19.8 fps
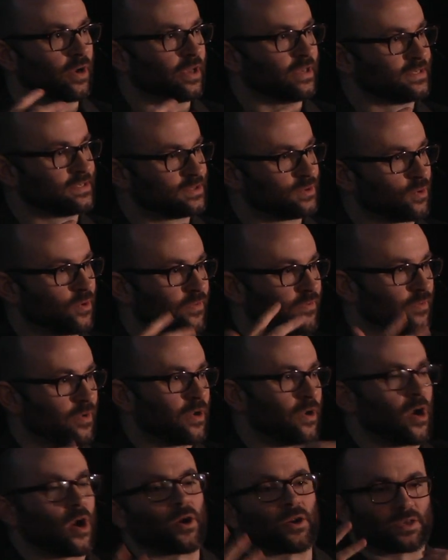sort of what
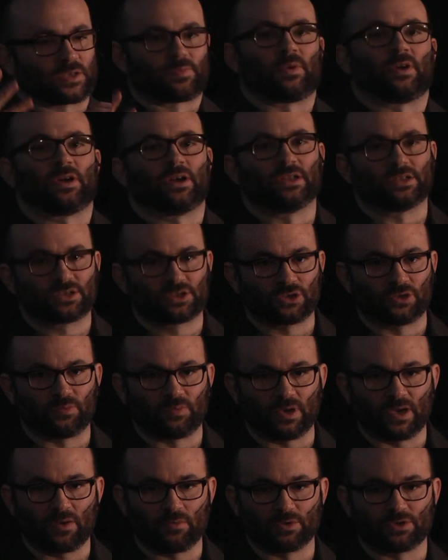an art experience should
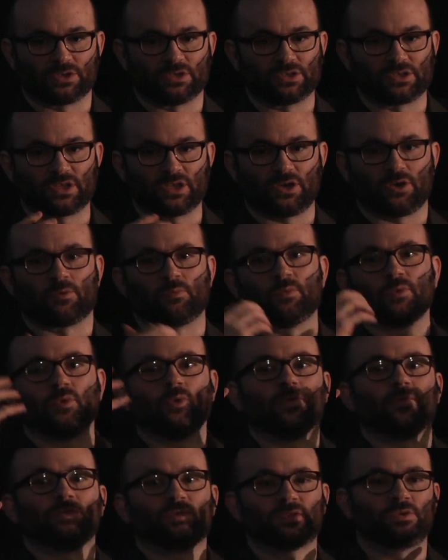be, which is that you're
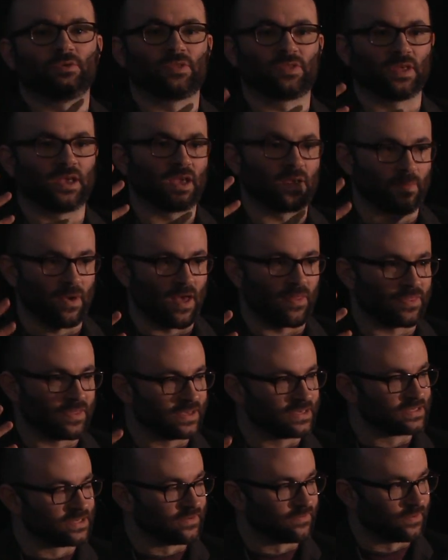moved to think about
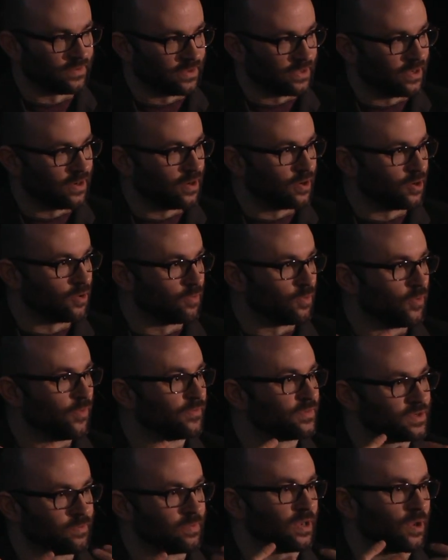things differently, or you're
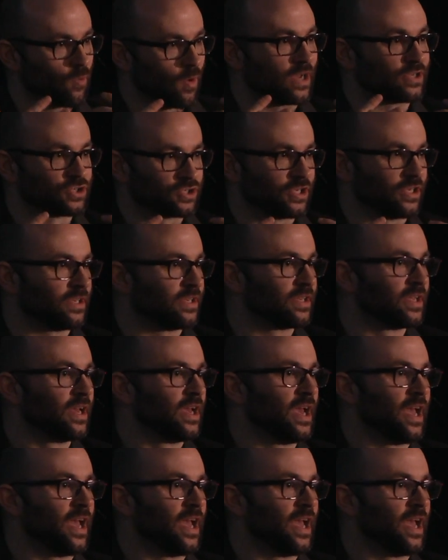moved to be questioned,